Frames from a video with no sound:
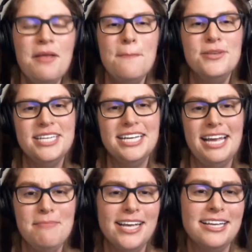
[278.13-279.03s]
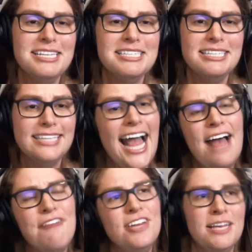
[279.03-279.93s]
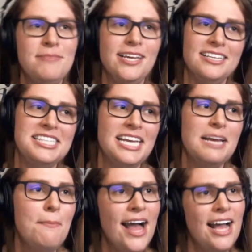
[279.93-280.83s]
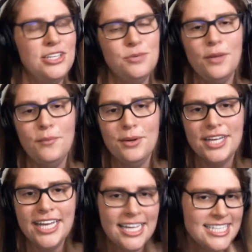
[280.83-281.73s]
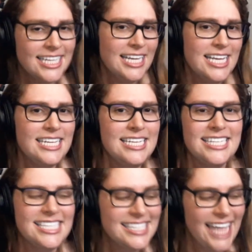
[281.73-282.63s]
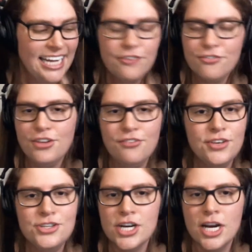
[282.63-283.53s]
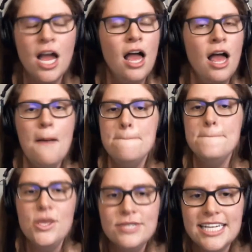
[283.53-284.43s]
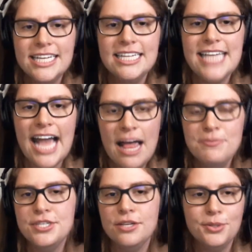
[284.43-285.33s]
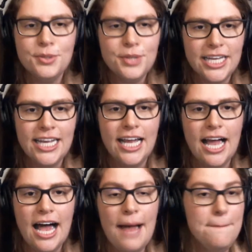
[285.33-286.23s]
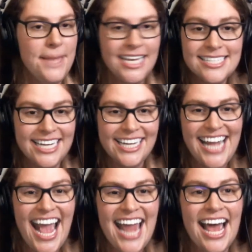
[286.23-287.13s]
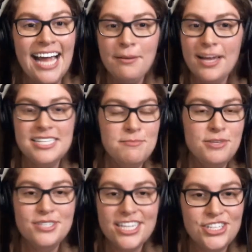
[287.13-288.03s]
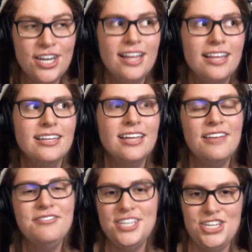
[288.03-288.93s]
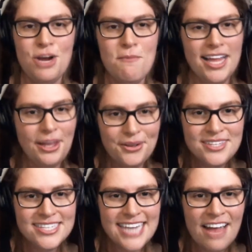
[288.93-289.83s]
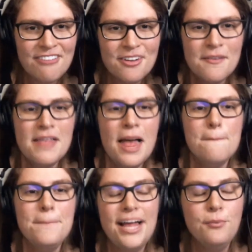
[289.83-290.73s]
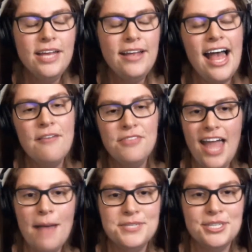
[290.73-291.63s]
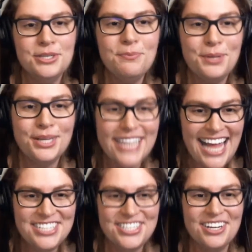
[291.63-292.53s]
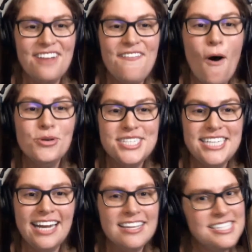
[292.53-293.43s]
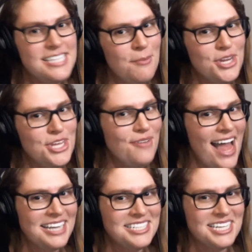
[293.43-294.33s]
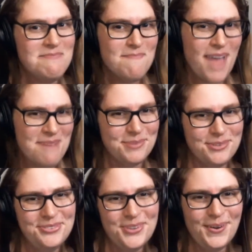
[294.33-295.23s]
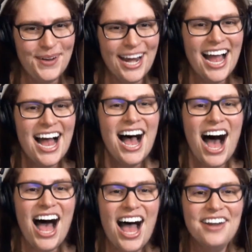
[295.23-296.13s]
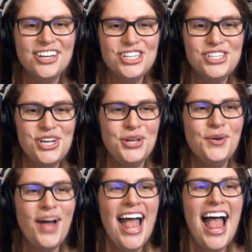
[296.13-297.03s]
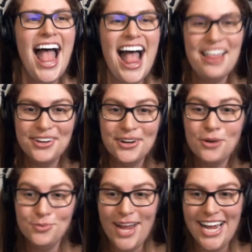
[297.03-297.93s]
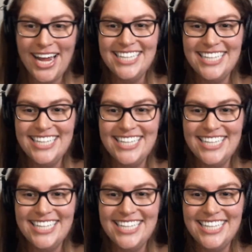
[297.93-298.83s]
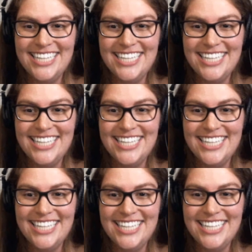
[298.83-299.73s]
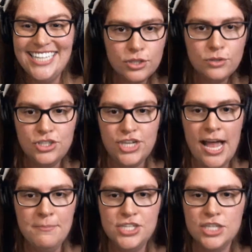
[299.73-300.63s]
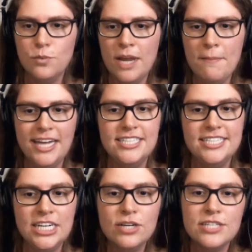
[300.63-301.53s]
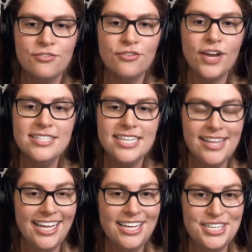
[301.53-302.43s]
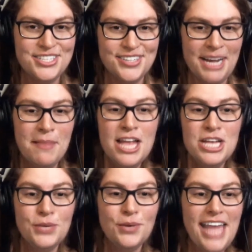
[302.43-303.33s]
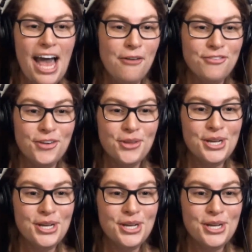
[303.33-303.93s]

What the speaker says: Music can make us laugh. It can make us think back to when we were kids. It can get us excited for the future. Music is absolutely amazing. And I, as a musician, love to share my own stuff. But we have the absolute pleasure of hosting someone you've actually met before on our show, Heather Ray, tonight. She is an absolute gem. She's one of my dearest friends in the industry. So without further